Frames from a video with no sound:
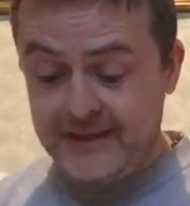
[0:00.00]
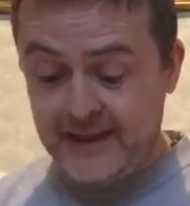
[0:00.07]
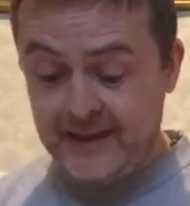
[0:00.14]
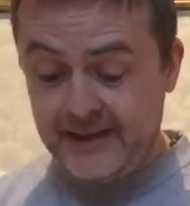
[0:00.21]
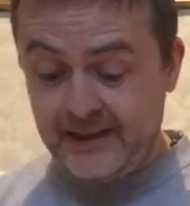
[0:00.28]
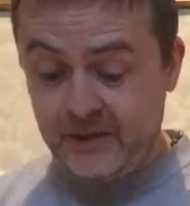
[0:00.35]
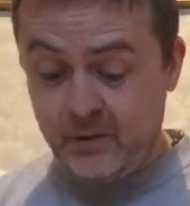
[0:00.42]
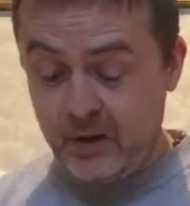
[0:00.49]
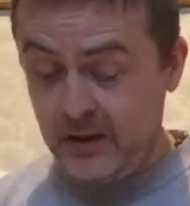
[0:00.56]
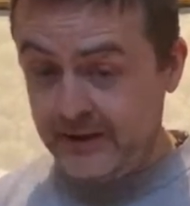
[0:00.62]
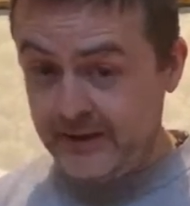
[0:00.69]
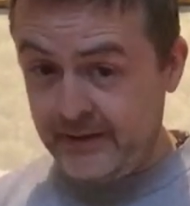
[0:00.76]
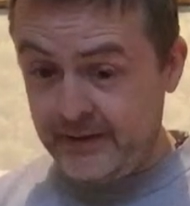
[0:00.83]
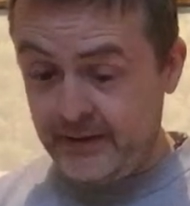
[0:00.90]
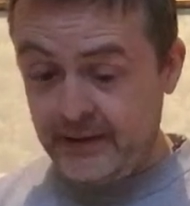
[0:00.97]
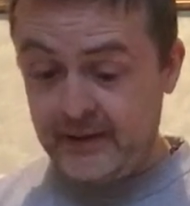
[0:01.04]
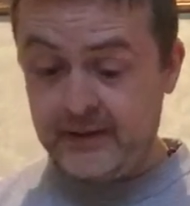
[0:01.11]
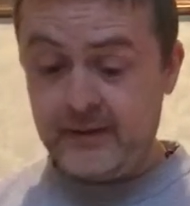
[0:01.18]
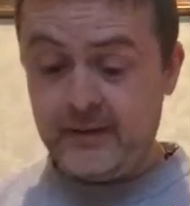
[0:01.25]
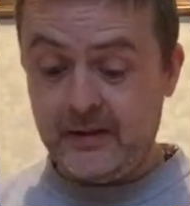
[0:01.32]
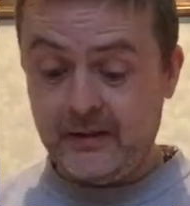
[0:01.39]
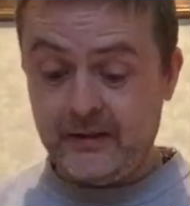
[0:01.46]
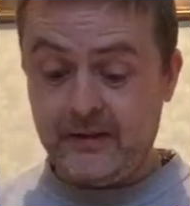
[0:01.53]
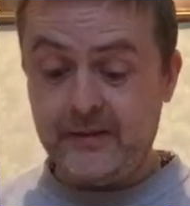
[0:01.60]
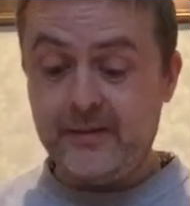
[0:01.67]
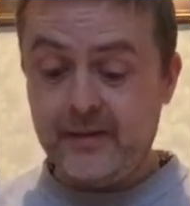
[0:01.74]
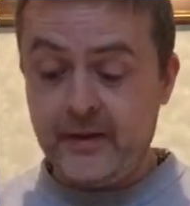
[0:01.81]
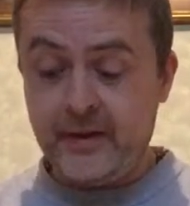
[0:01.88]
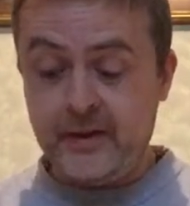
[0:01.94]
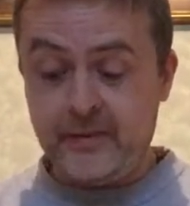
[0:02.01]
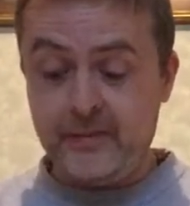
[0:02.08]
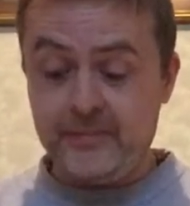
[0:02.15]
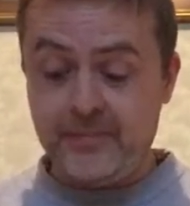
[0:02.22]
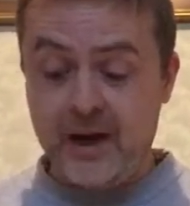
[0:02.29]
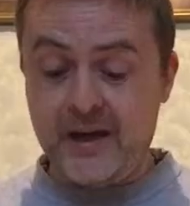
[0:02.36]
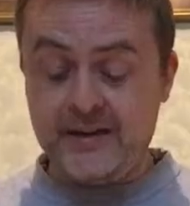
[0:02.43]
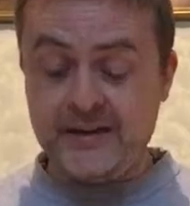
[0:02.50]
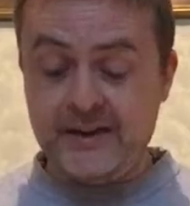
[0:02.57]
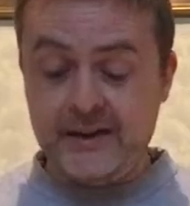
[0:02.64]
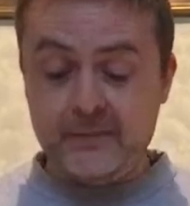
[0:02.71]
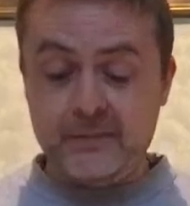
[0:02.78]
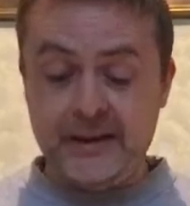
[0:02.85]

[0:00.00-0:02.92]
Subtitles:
Sadly, the quality of the binding